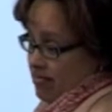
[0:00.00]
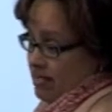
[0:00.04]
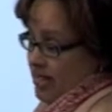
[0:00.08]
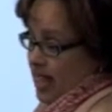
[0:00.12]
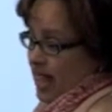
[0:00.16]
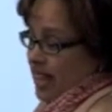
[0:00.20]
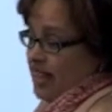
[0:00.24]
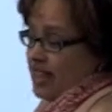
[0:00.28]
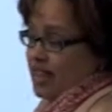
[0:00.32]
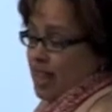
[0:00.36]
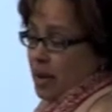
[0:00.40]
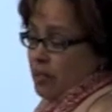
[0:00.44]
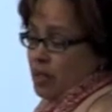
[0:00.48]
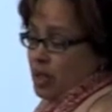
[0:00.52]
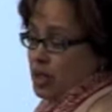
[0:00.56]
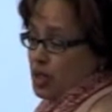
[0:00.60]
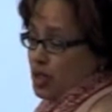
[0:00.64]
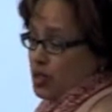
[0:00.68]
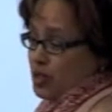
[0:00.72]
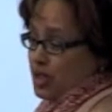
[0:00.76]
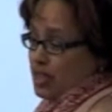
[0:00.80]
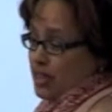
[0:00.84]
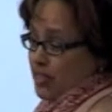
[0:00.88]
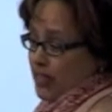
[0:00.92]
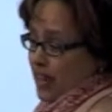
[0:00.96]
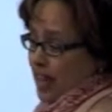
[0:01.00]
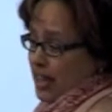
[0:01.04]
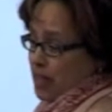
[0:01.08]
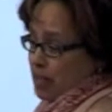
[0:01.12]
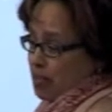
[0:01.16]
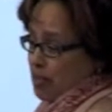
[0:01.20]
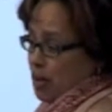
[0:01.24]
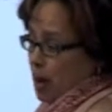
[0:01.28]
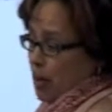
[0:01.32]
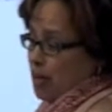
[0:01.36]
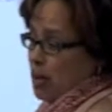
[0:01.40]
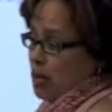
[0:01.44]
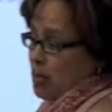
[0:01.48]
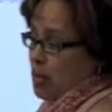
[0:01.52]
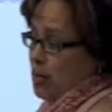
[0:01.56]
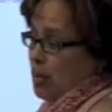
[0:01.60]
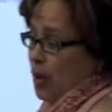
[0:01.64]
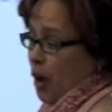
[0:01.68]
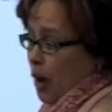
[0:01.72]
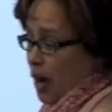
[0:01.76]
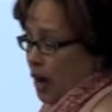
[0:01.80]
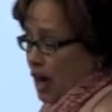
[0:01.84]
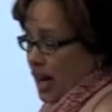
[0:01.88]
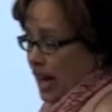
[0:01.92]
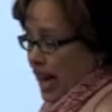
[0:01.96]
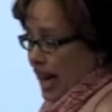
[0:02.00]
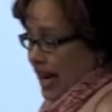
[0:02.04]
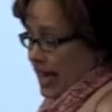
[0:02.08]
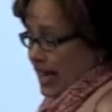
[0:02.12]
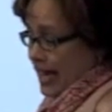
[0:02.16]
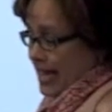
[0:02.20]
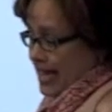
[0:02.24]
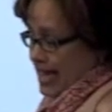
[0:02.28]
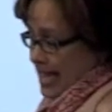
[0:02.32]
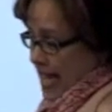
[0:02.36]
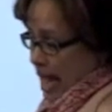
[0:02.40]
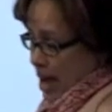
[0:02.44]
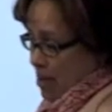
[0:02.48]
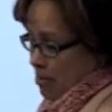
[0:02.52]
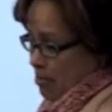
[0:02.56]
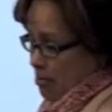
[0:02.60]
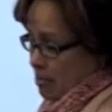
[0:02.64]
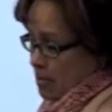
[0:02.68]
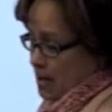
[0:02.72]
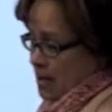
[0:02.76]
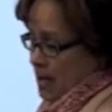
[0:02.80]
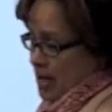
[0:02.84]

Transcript: academic shouldn't have had a problem with the online exam,